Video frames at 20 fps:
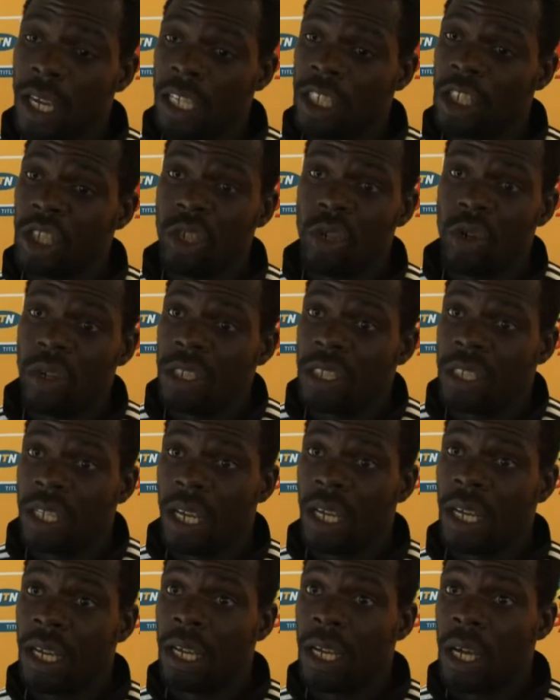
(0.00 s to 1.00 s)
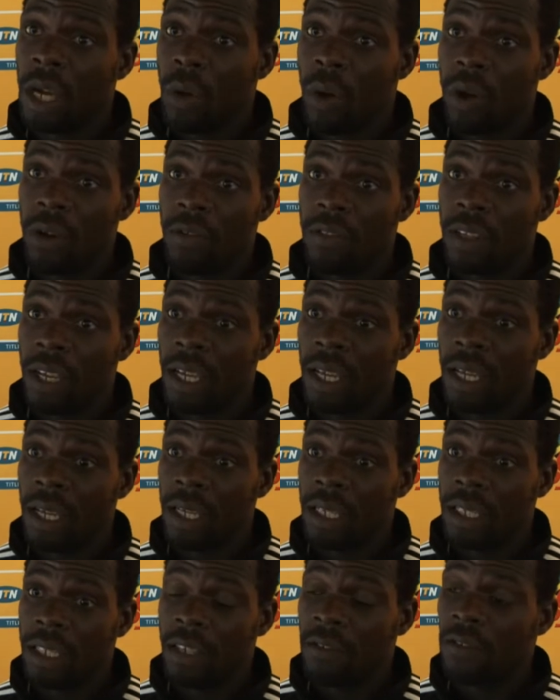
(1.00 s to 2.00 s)
As you know, it's uh, one of
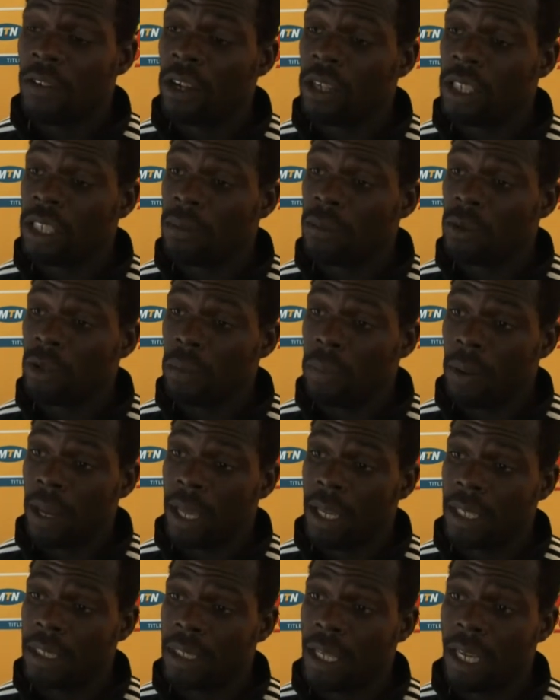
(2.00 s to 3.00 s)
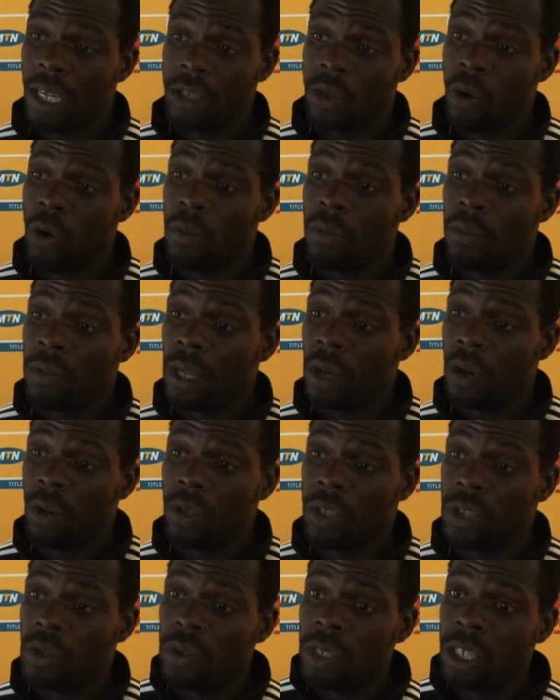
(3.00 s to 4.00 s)
the difficult teams to play at home. They
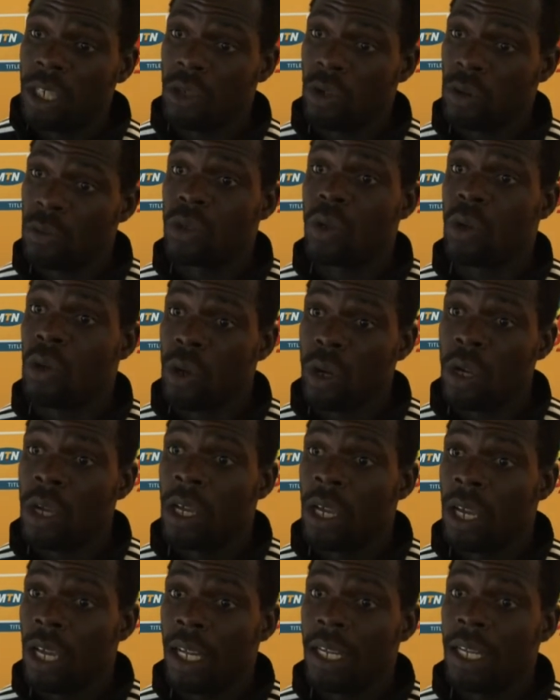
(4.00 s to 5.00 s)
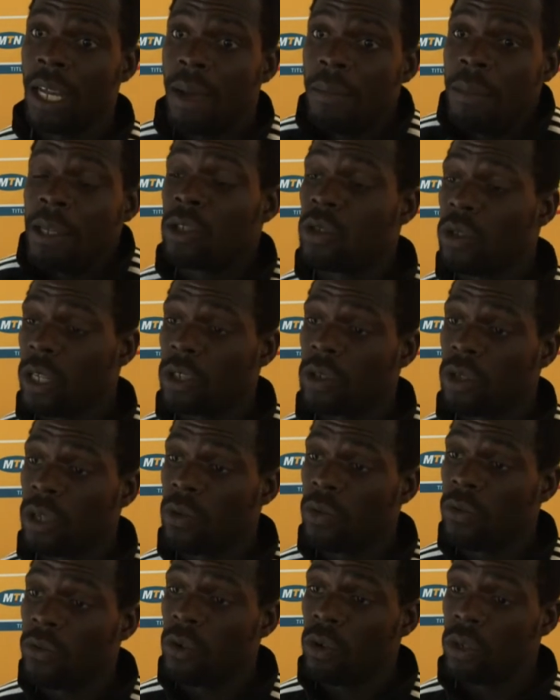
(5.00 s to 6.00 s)
always win at home. So, and Amazul as well,
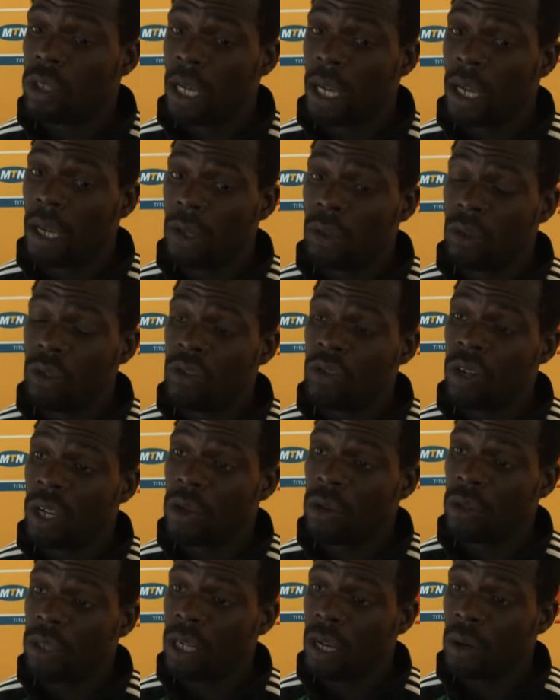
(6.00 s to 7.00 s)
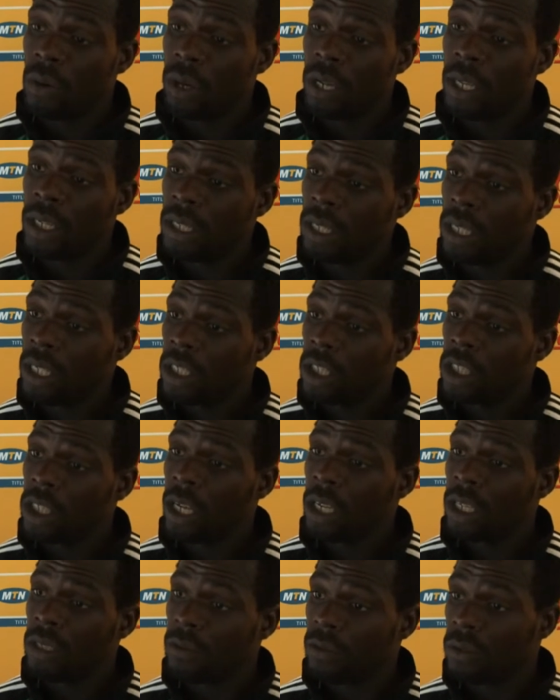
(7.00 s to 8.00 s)
we've got a good record away,
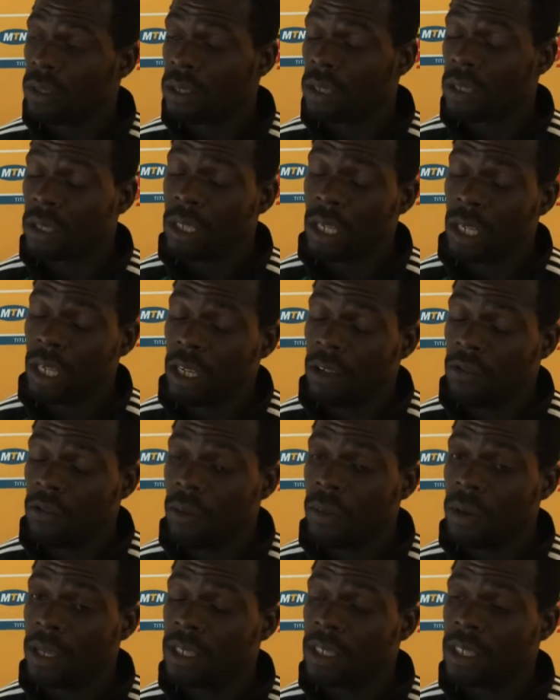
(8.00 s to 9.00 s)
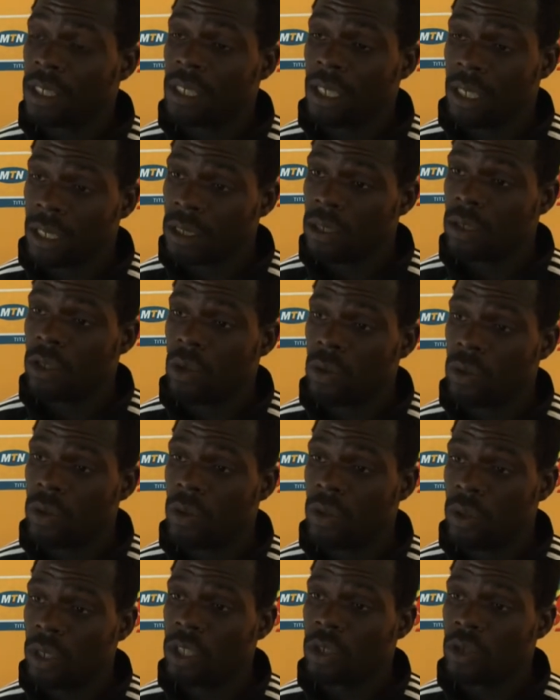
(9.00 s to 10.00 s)
uh, taking it from last season. So
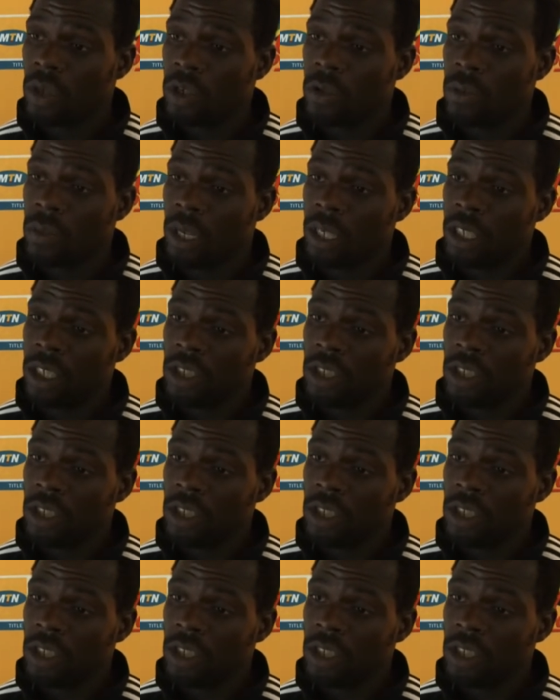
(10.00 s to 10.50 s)
it's going to be an